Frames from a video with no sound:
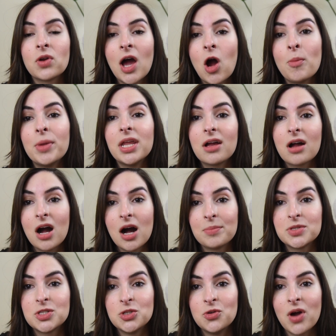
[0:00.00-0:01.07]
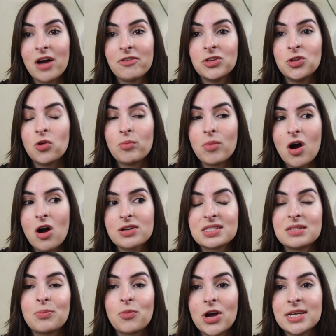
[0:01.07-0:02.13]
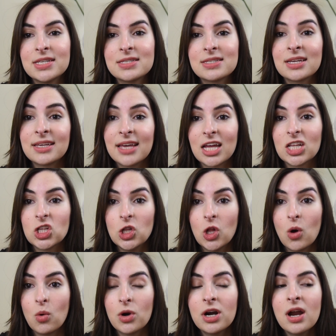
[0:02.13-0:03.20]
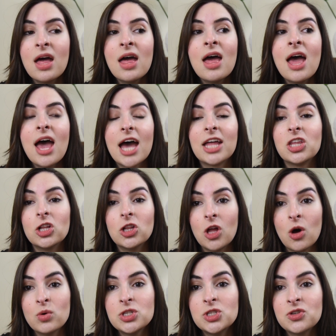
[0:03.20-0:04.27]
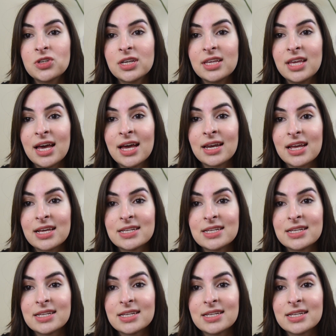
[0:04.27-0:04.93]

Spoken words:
how many cups you have in your box, the price can get lower, and the lowest you can get